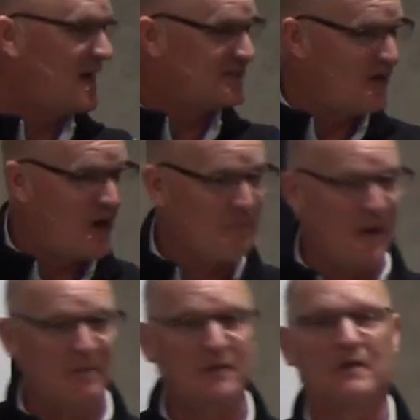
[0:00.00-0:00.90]
I tell our
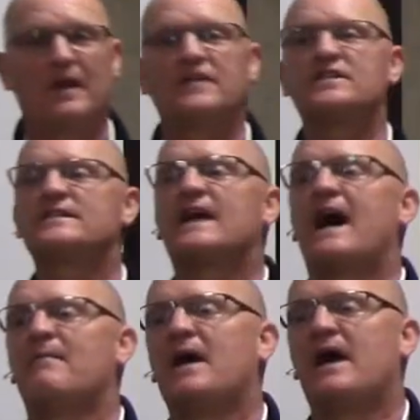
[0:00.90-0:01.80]
public relations
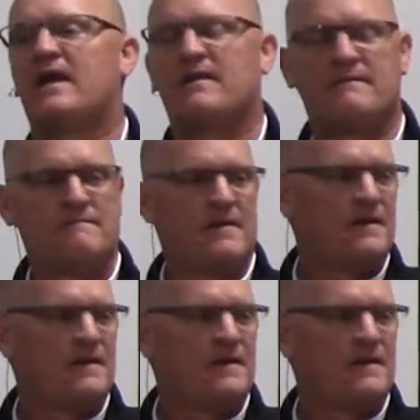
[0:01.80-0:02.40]
guy I'm in.